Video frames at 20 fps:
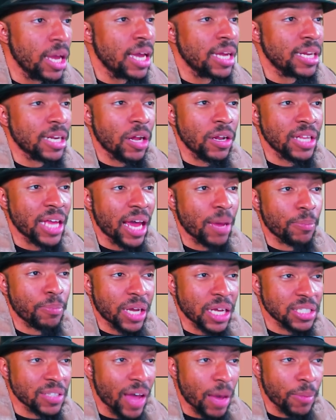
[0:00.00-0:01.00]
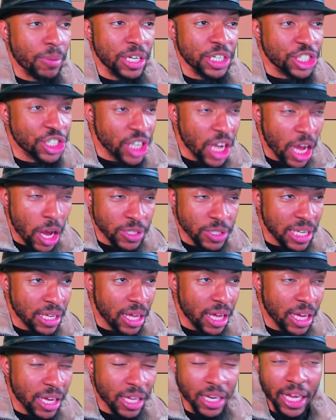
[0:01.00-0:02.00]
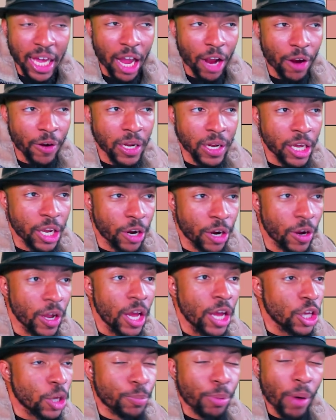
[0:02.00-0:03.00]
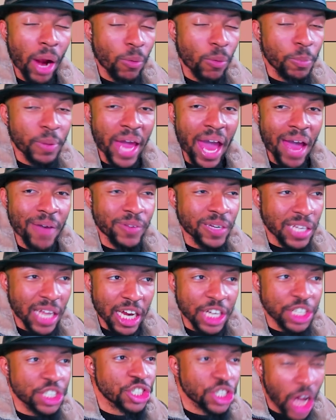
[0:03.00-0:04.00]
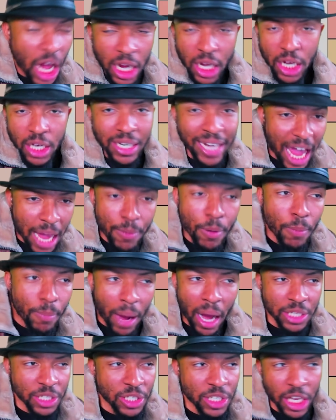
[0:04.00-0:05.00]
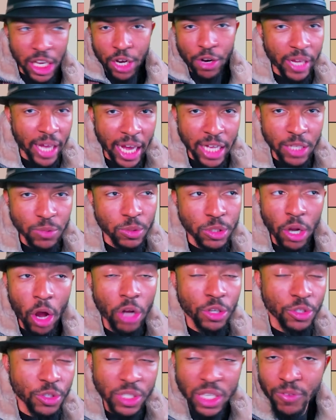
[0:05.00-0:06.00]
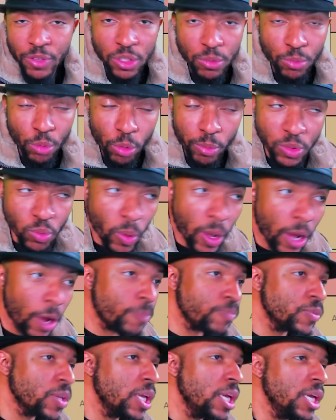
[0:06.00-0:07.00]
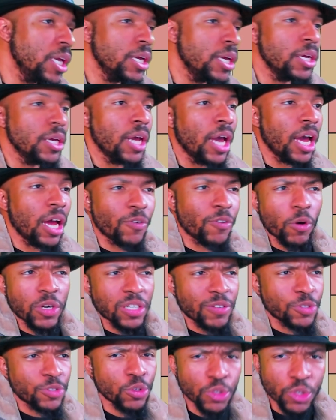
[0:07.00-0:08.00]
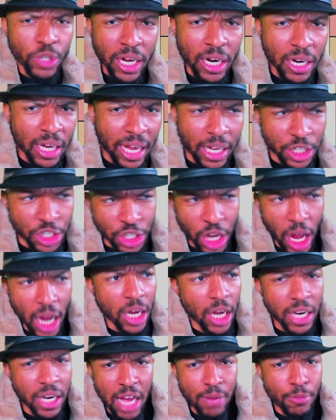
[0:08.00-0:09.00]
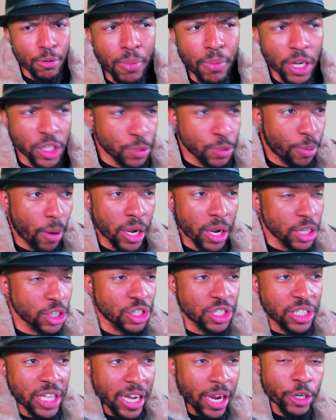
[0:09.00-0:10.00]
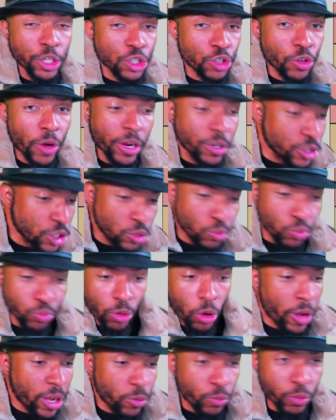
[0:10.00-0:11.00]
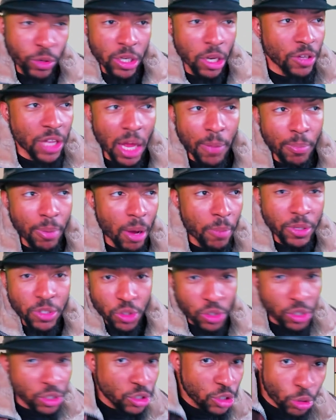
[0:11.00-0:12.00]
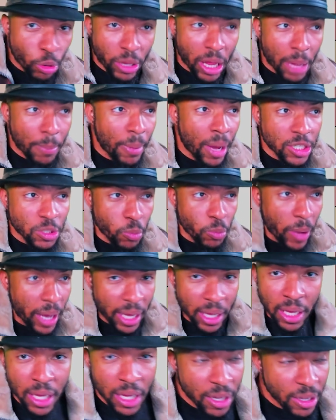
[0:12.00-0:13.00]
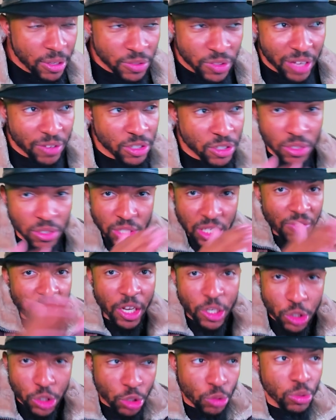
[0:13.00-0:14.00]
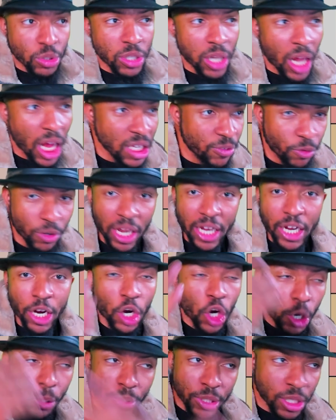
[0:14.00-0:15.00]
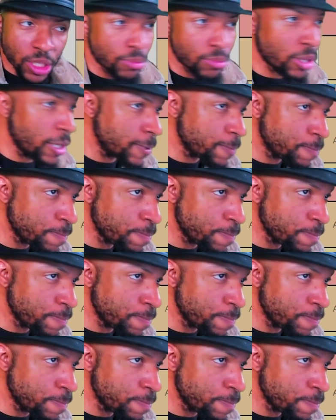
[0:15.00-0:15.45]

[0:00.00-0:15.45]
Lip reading: Not only that, because of how many shells it can carry in here, you probably won't be having a lot of shotgun ammo boxes in your case, which will also save you some room as well. And of course, as soon as you get like a shotgun ammo you're probably gonna just take out your striker and just go ahead and reload that puppy, so you can just throw that box away, save an extra 2 slots for like a herb or something.